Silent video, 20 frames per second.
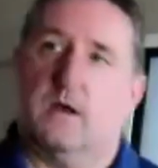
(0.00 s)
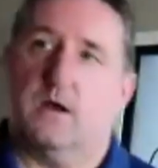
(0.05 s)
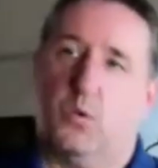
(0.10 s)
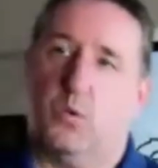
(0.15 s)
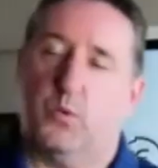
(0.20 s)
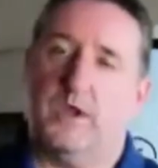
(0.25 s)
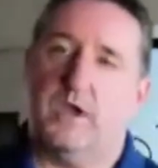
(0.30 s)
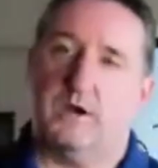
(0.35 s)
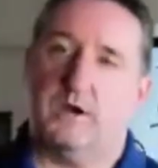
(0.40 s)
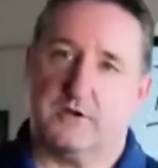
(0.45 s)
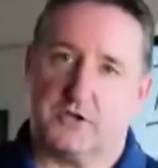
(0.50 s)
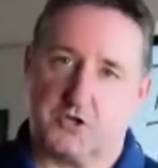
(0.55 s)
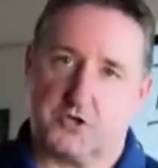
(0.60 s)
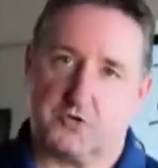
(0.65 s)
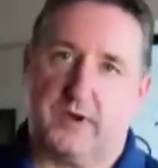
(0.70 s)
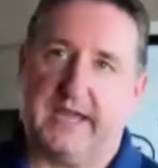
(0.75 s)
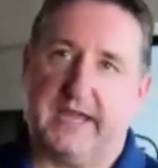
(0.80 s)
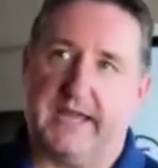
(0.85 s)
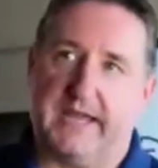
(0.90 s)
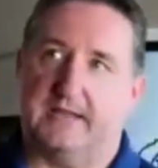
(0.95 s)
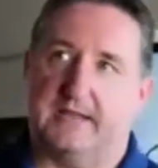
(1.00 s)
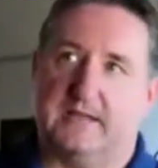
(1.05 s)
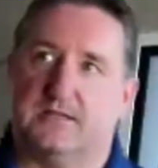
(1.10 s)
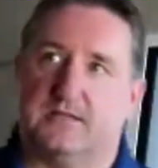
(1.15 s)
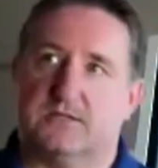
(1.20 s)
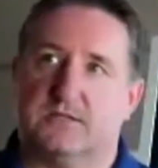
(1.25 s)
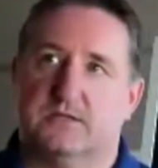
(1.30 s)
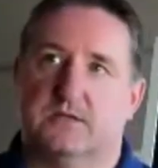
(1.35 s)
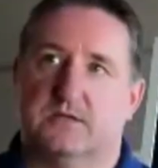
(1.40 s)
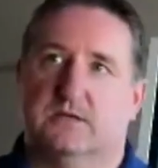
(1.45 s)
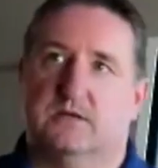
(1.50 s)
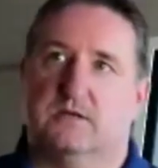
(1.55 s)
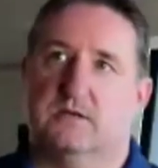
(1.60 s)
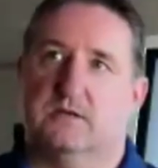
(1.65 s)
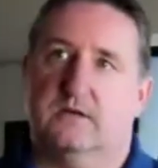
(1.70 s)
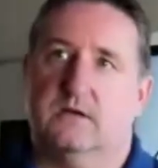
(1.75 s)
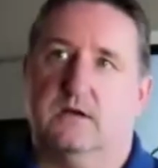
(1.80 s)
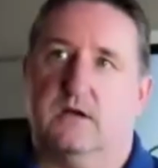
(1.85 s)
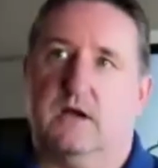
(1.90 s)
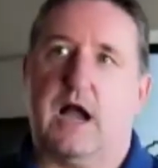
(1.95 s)
We are trained
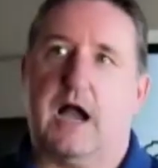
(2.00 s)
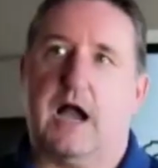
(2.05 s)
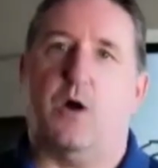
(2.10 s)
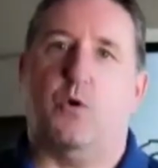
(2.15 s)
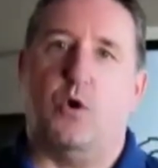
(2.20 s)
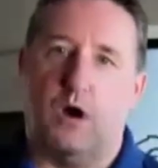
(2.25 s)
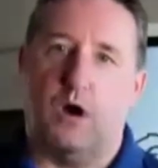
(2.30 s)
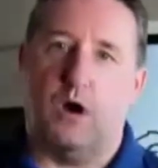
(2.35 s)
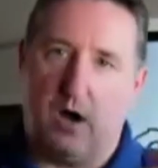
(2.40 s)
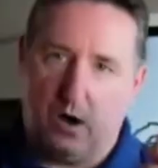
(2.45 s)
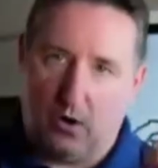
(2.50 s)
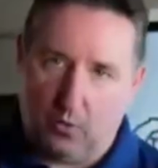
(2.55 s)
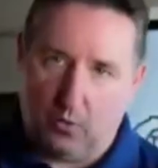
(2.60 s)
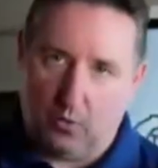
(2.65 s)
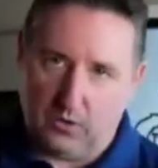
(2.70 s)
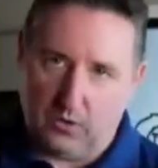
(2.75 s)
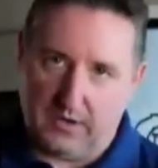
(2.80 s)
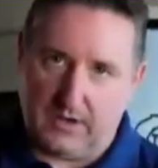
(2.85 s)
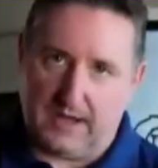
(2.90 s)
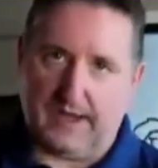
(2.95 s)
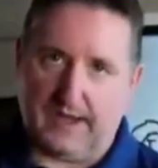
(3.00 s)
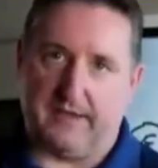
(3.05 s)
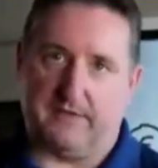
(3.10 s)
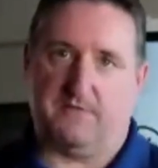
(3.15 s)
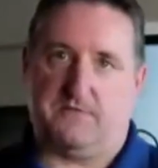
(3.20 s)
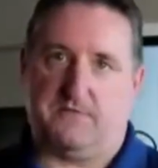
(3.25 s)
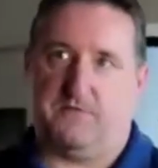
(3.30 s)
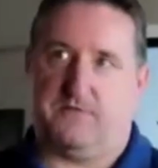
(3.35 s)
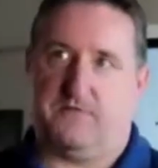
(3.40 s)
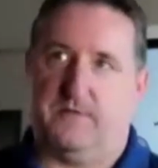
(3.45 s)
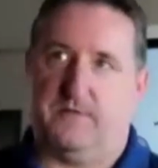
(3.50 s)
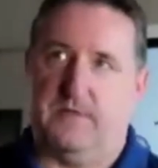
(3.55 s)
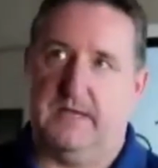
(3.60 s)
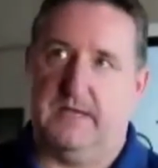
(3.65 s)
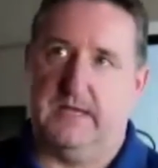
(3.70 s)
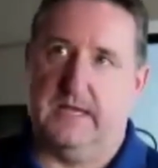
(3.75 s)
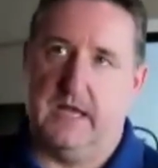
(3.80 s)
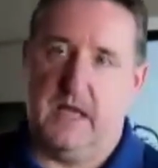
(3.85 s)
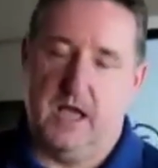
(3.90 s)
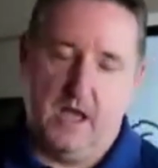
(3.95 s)
our whole life,
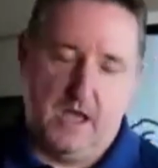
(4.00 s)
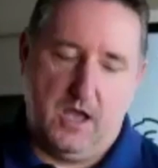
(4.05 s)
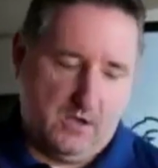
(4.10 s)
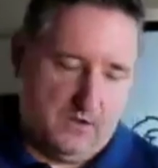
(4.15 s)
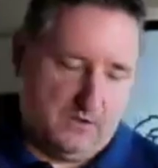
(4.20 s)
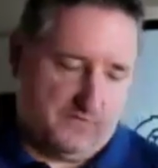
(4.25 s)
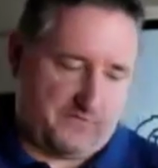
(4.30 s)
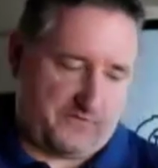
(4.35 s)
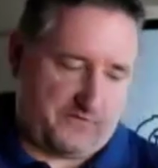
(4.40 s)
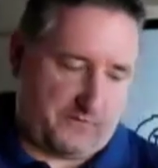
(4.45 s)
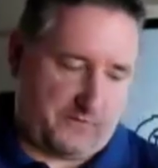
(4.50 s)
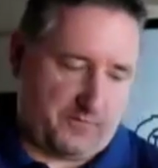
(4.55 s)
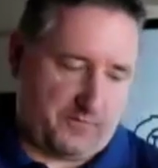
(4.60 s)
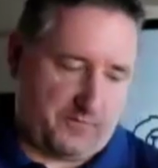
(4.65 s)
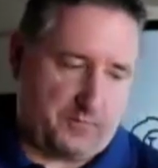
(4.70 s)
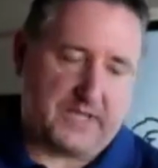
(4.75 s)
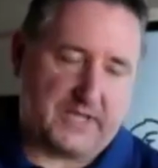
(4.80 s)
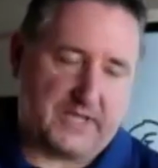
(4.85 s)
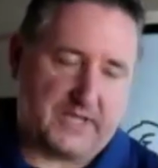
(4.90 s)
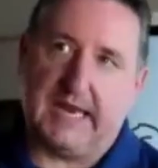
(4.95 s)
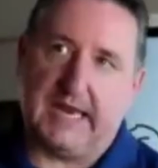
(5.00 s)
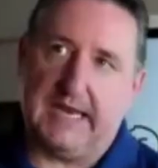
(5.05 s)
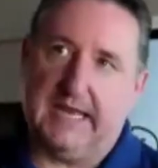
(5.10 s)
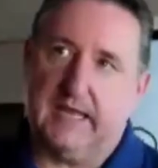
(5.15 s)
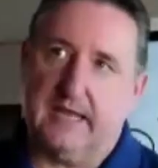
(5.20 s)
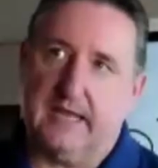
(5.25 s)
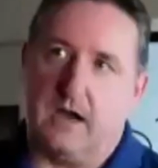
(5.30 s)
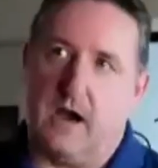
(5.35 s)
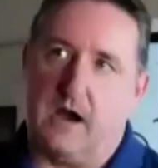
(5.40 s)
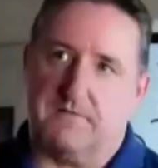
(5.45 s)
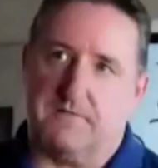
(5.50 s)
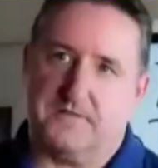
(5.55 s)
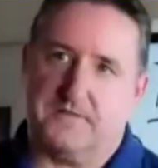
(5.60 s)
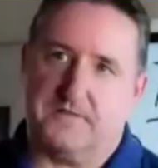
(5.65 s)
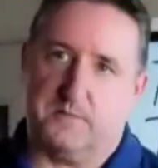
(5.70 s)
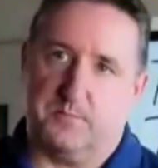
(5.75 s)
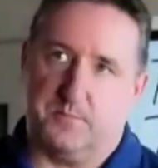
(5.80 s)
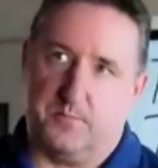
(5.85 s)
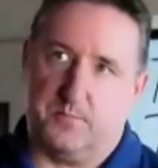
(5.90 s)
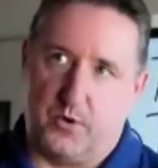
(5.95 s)
from the beginning
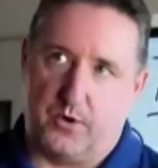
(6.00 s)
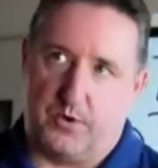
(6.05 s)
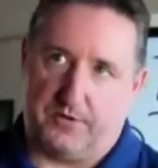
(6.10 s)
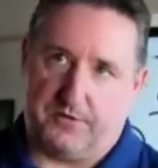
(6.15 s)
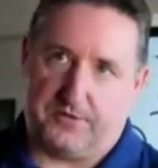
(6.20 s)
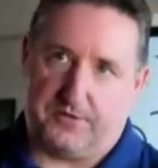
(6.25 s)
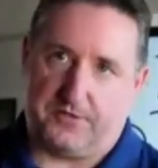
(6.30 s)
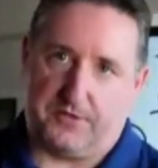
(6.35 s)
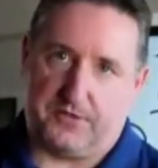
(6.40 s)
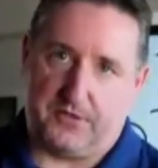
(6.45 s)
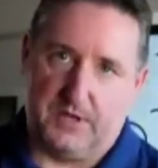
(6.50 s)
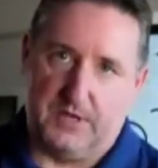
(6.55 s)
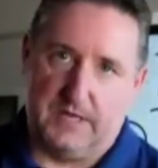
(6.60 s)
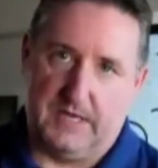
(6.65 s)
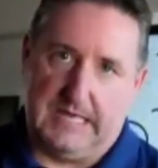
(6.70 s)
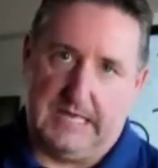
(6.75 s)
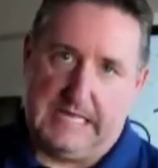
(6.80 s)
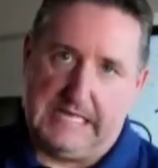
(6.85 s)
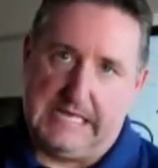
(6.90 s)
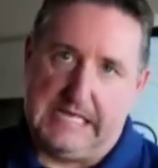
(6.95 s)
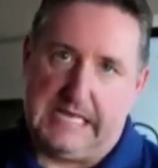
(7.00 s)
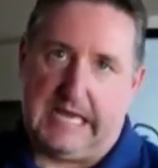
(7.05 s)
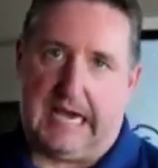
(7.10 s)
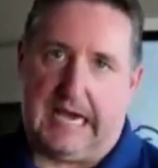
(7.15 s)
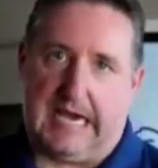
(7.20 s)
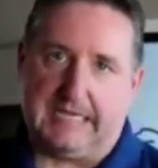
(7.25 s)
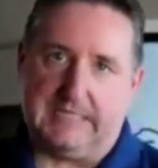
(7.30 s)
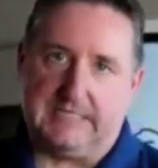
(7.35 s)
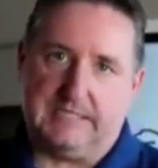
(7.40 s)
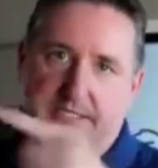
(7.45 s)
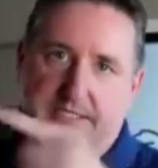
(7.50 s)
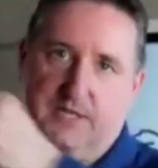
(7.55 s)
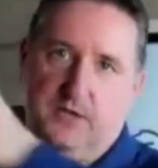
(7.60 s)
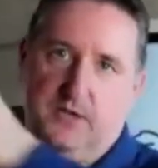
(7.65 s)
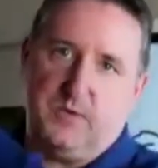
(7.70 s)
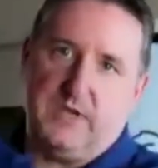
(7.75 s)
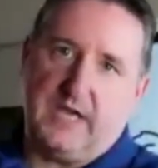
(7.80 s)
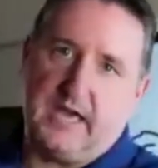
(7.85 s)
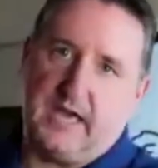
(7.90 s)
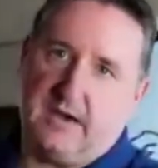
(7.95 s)
after birth until
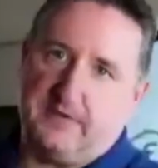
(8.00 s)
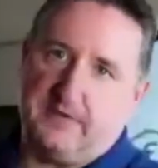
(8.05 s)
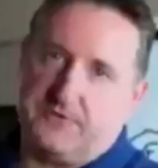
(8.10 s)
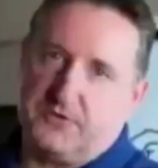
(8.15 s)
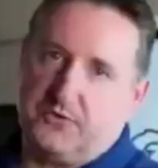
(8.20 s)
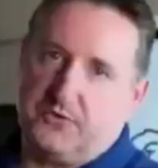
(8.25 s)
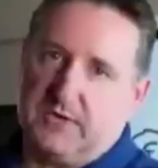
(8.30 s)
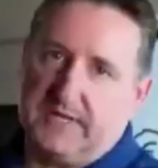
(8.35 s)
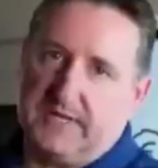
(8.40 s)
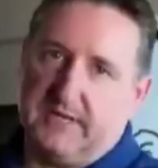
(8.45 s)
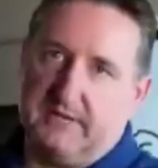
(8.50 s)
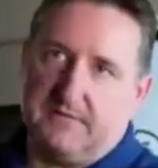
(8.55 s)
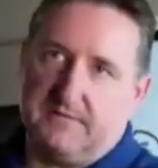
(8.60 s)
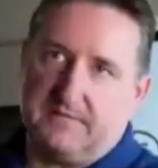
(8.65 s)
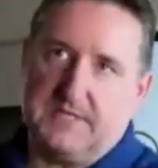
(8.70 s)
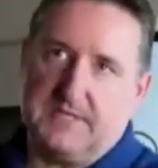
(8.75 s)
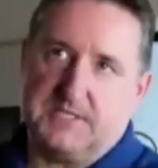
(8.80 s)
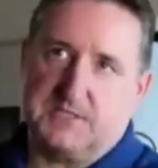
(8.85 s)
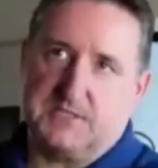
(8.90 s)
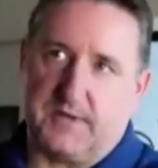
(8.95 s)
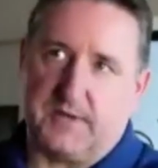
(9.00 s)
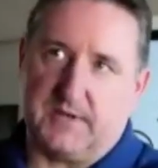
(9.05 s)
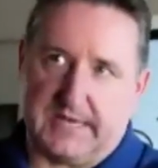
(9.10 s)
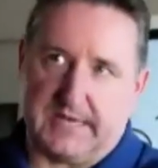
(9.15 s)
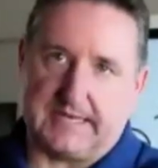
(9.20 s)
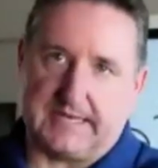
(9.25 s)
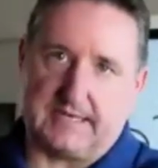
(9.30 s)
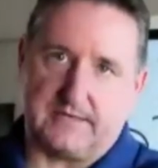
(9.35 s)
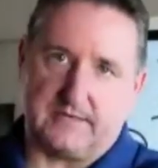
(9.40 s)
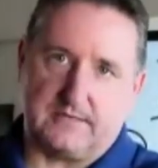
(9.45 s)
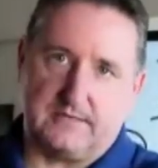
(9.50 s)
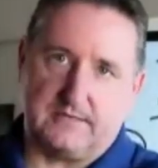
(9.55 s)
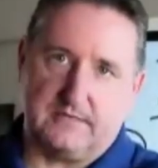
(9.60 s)
we have to leave this planet.